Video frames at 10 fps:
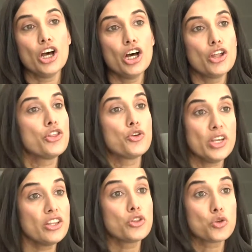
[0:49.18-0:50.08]
uh,
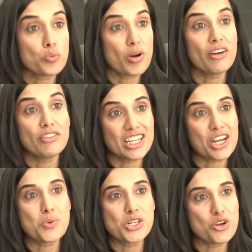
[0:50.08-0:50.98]
either through private
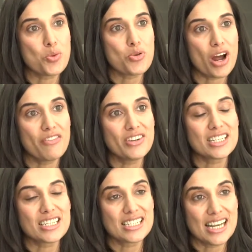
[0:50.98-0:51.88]
equity or
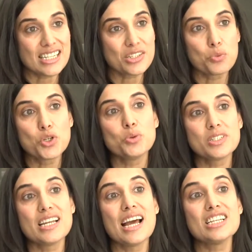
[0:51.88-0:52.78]
private debt, which will
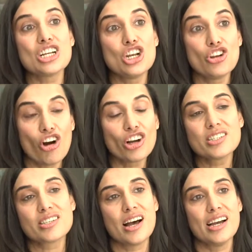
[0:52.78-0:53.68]
stand
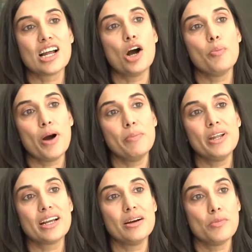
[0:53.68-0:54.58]
alongside our
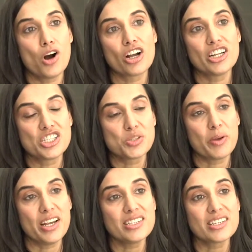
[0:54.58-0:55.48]
public market
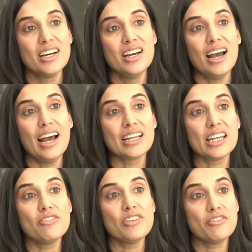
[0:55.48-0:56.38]
space and
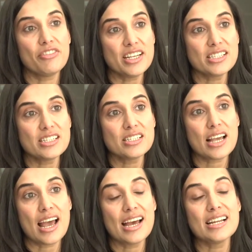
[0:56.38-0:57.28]
give investors
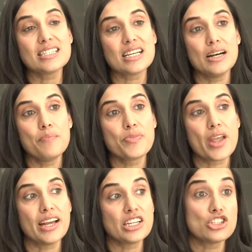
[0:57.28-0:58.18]
and, um,
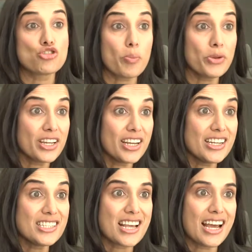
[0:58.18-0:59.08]
and
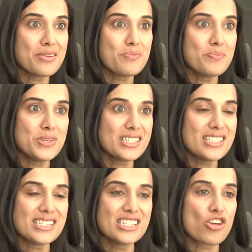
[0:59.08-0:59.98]
entrepreneurs and
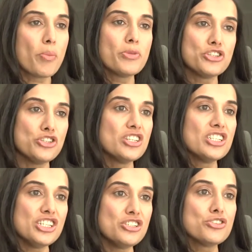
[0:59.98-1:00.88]
businesses
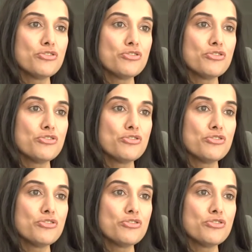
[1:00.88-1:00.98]
opportunities to